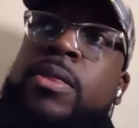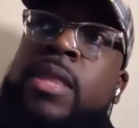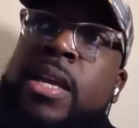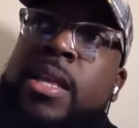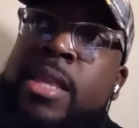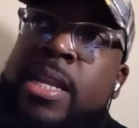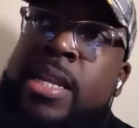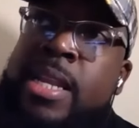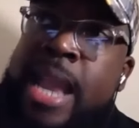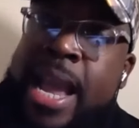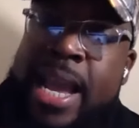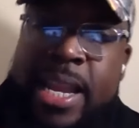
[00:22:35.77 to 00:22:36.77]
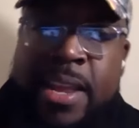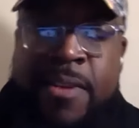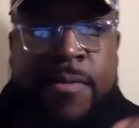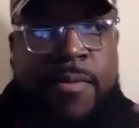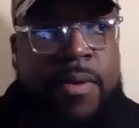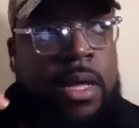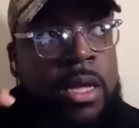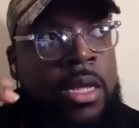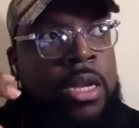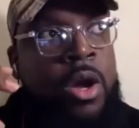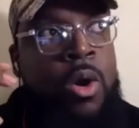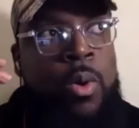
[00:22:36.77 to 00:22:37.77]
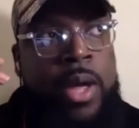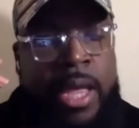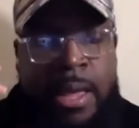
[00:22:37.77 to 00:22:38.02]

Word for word: the the negative you know